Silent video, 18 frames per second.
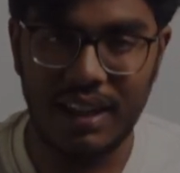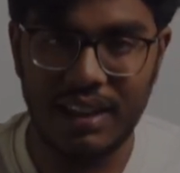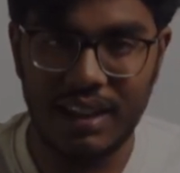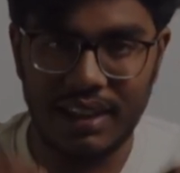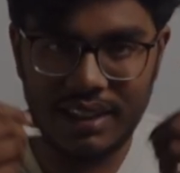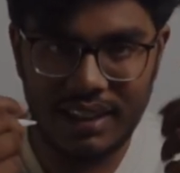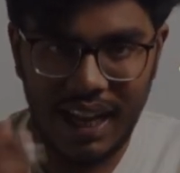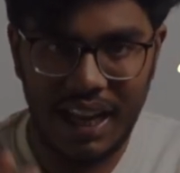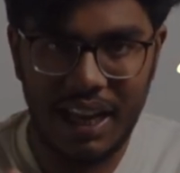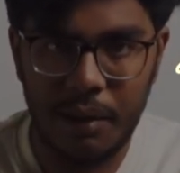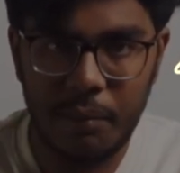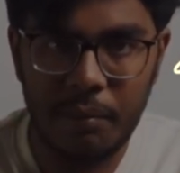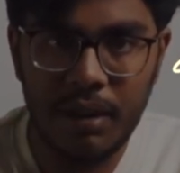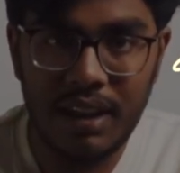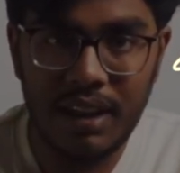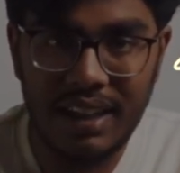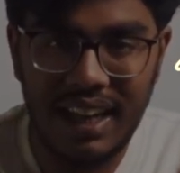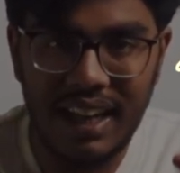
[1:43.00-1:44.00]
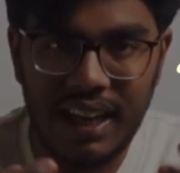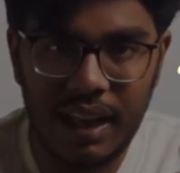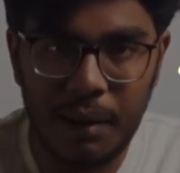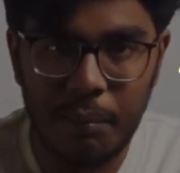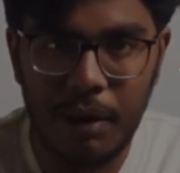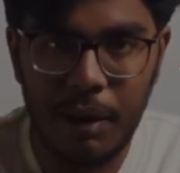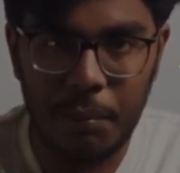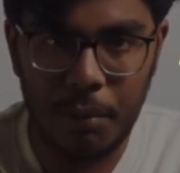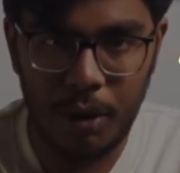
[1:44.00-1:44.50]
the time
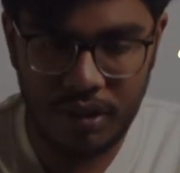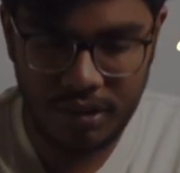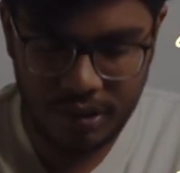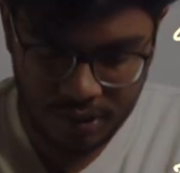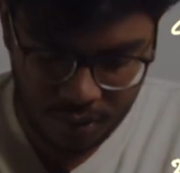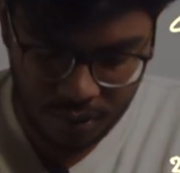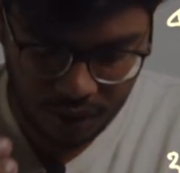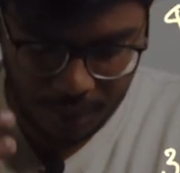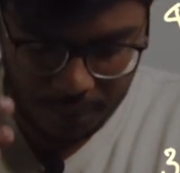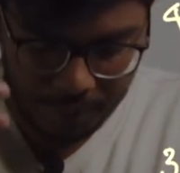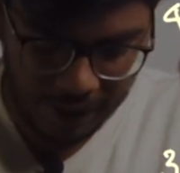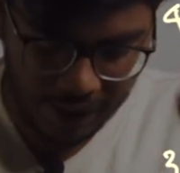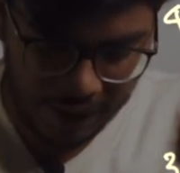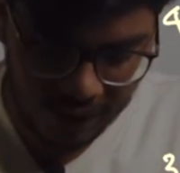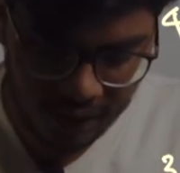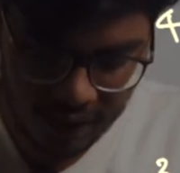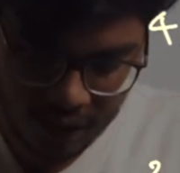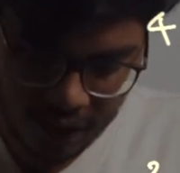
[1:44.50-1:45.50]
taken by a process to complete.